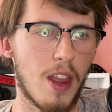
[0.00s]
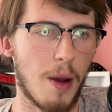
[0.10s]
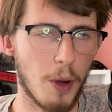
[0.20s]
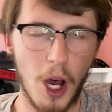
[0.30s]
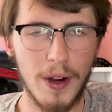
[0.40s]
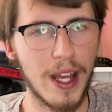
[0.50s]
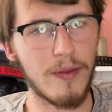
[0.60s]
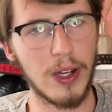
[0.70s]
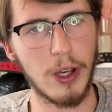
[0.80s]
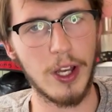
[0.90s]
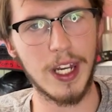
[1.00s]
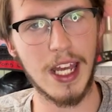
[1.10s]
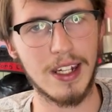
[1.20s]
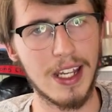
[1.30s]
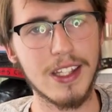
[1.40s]
I'm going Anthony
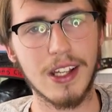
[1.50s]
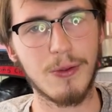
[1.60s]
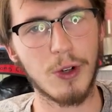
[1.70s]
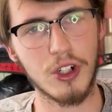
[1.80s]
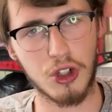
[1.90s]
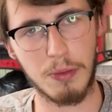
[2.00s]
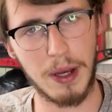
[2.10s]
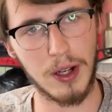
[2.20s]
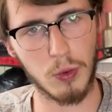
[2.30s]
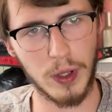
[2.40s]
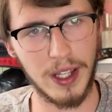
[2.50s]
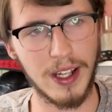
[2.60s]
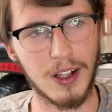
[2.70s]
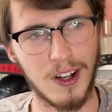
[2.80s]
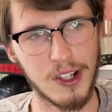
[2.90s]
Hernandez in what should be a really
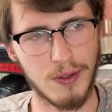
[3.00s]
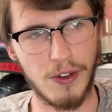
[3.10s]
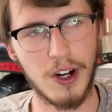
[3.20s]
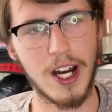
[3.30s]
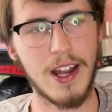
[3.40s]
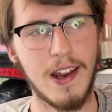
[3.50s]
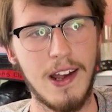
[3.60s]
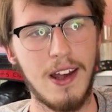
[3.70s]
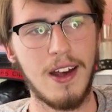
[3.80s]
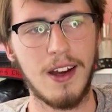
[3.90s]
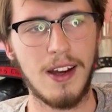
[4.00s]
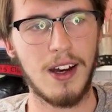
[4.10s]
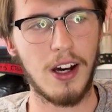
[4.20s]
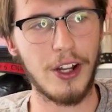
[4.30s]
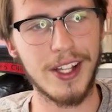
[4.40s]
close fight.
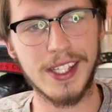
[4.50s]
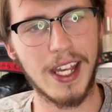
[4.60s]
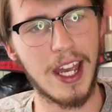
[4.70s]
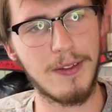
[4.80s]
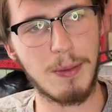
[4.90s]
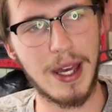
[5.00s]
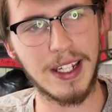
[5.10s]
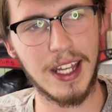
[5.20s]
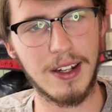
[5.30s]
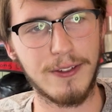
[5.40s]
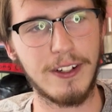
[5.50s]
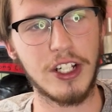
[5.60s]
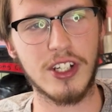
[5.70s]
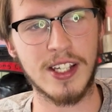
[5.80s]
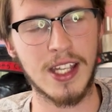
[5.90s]
I don't see either man getting a
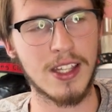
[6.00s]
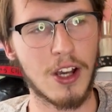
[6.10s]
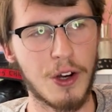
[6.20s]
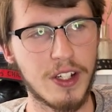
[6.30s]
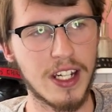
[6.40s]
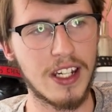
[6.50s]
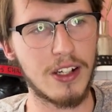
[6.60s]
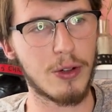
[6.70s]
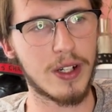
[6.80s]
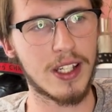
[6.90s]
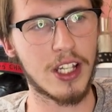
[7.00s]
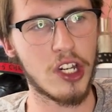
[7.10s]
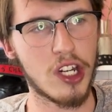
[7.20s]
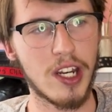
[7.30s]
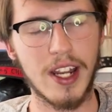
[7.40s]
finish. I see this going to a
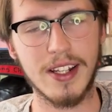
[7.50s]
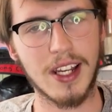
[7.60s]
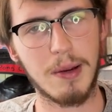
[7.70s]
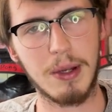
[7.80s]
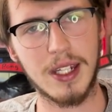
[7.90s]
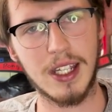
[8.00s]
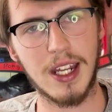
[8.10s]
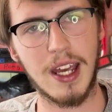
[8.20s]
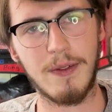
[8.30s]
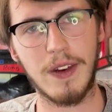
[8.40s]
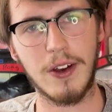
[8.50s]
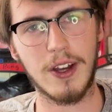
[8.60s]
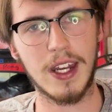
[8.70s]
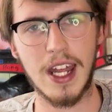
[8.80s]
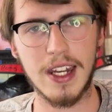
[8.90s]
decision, and it's going to be, did Anthony
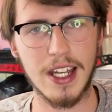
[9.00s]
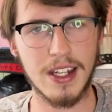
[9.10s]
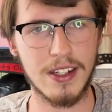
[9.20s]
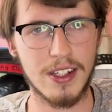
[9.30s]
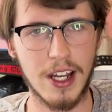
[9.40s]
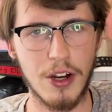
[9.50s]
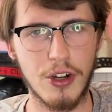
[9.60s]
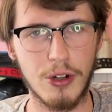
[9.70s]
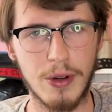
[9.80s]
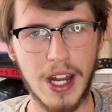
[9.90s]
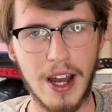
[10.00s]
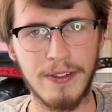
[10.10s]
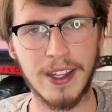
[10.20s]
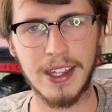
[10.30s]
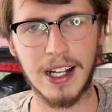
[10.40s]
Hernandez do enough
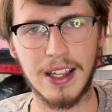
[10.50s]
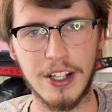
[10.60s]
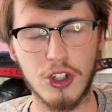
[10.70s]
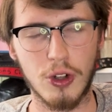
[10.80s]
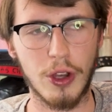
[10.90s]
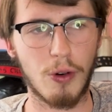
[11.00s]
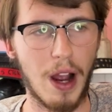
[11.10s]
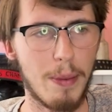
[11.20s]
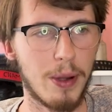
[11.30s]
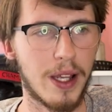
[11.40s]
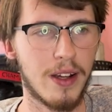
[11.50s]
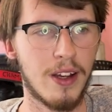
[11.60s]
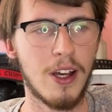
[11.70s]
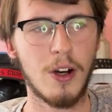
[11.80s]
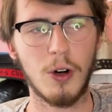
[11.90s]
in the clinch or the grappling
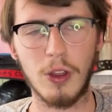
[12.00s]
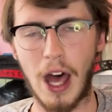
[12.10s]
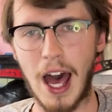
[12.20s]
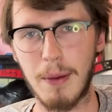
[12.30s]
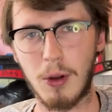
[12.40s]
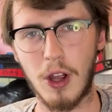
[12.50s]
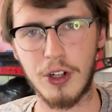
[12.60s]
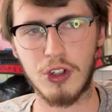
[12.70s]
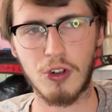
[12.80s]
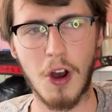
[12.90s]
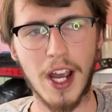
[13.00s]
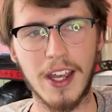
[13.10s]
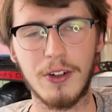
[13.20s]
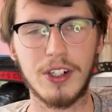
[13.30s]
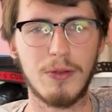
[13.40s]
or the up-close
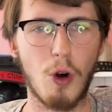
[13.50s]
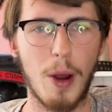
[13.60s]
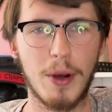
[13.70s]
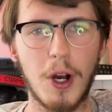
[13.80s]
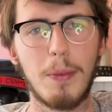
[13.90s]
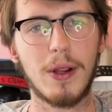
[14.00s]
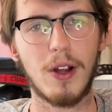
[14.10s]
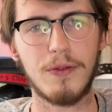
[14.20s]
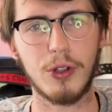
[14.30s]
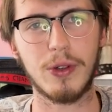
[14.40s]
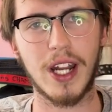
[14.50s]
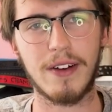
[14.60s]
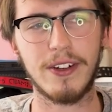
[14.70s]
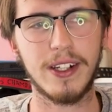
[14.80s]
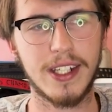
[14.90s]
striking, or did Roman Kopylov do
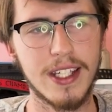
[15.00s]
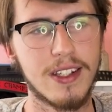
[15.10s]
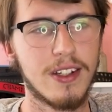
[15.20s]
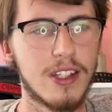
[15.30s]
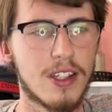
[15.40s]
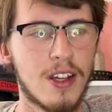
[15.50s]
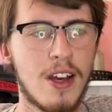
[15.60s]
enough at distance?